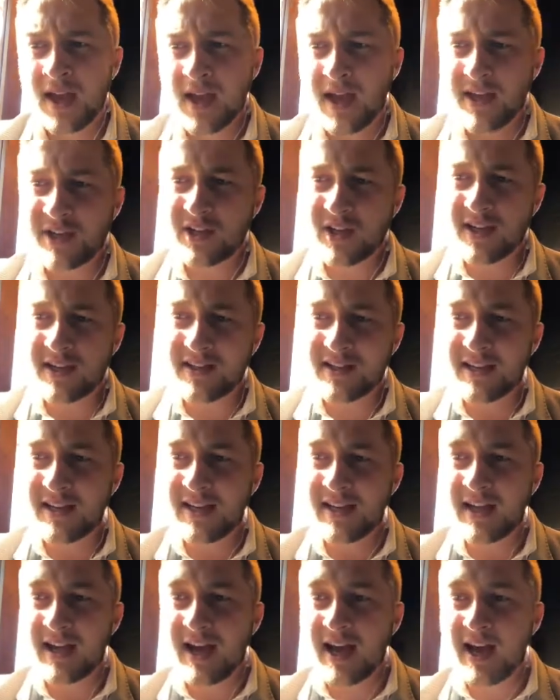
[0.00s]
As you can
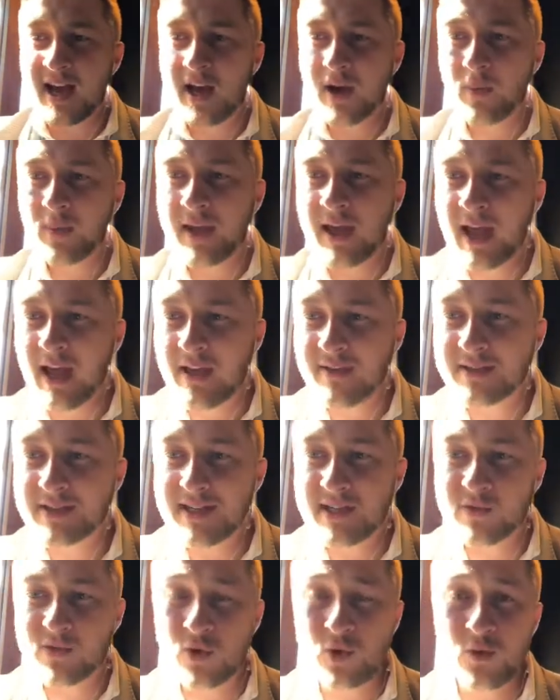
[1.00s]
see, we have
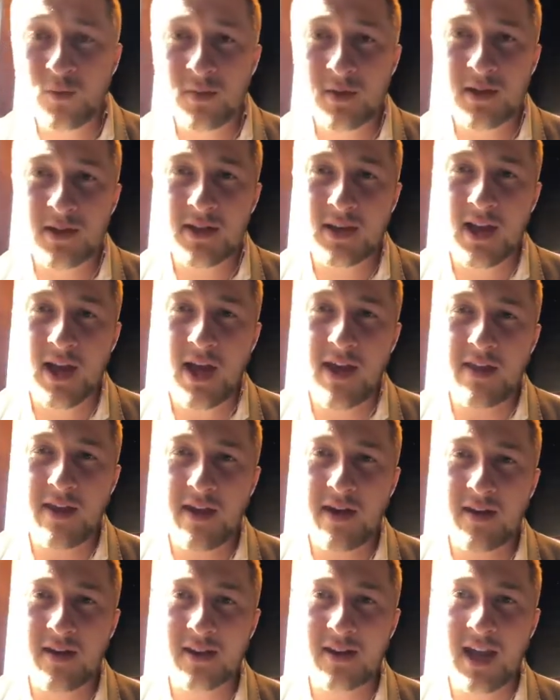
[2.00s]
6 rooms
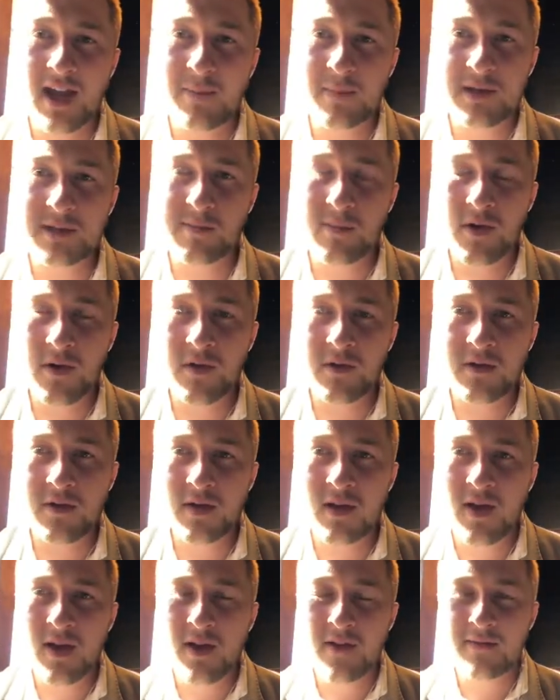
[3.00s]
there at Campus
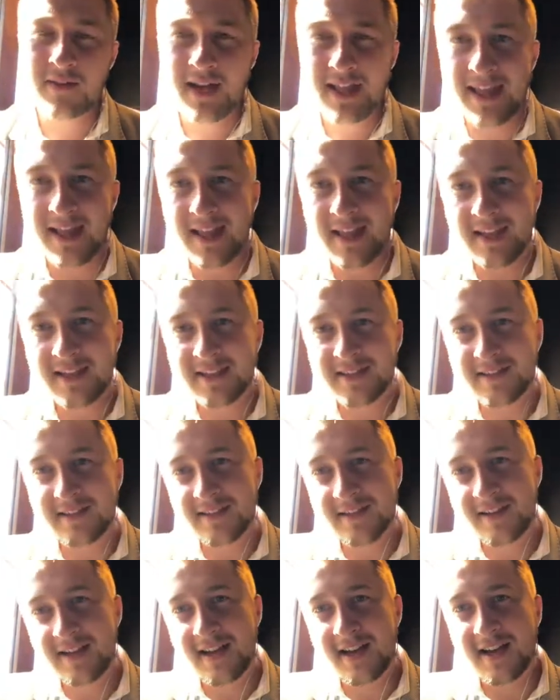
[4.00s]
Perth. Father Alex
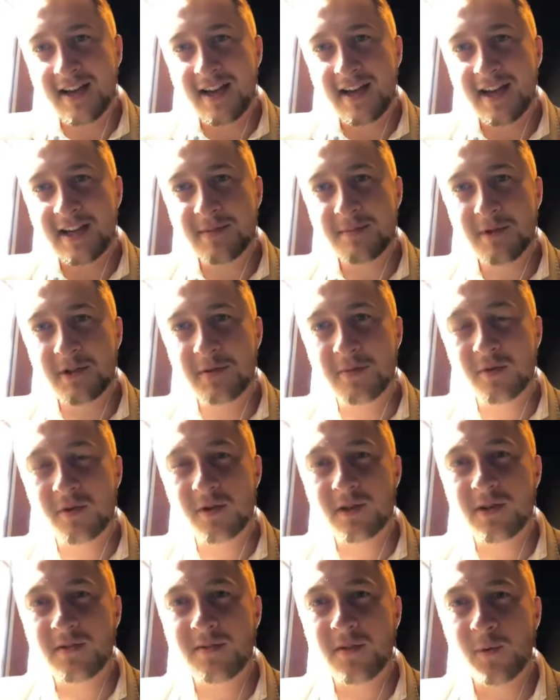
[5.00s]
and Archbishop
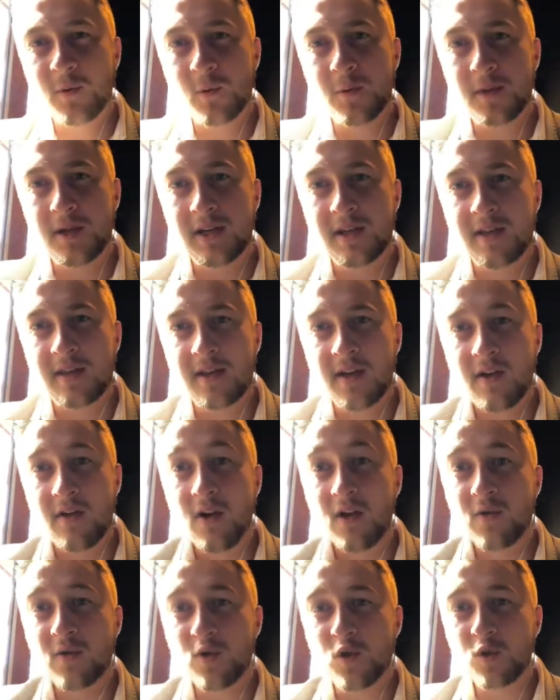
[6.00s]
Christopher will be in their
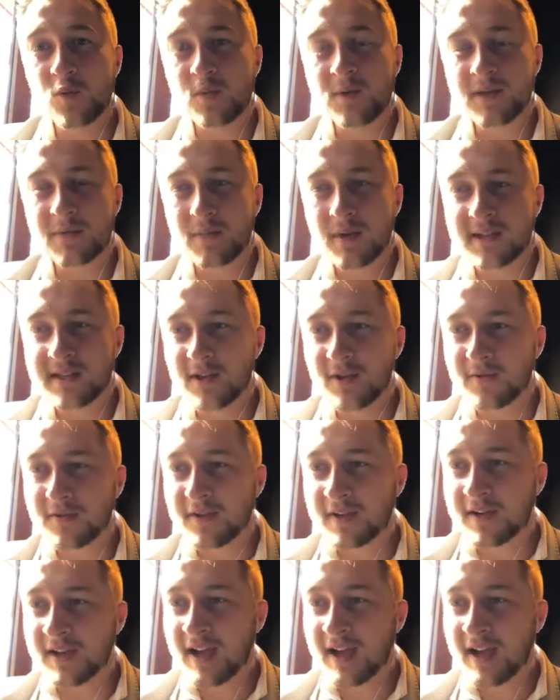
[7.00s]
own rooms. Myself and